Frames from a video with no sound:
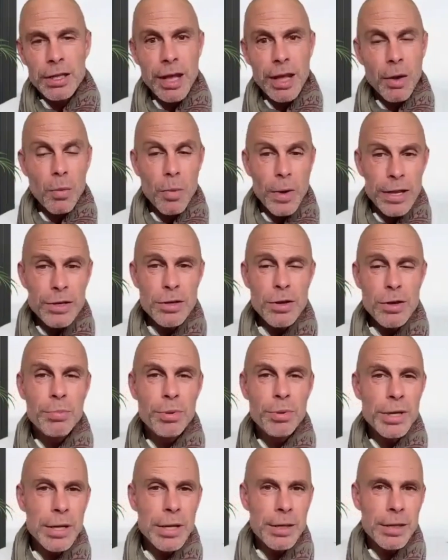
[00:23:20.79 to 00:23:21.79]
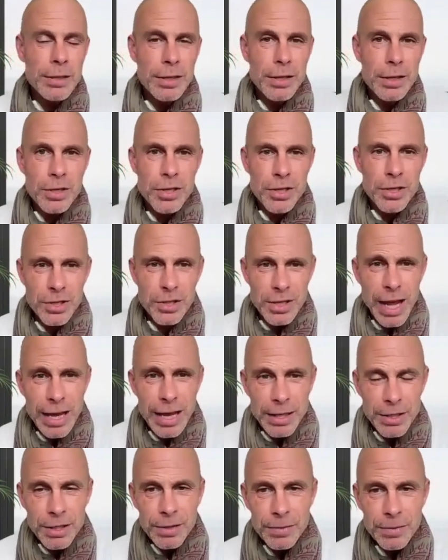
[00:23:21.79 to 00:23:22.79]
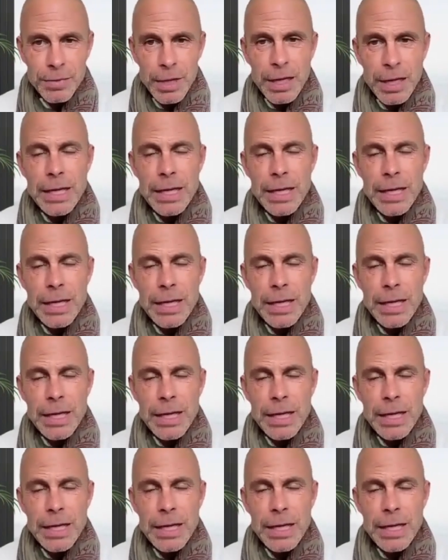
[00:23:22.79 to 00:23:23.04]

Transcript: Now, when you breathe in this state,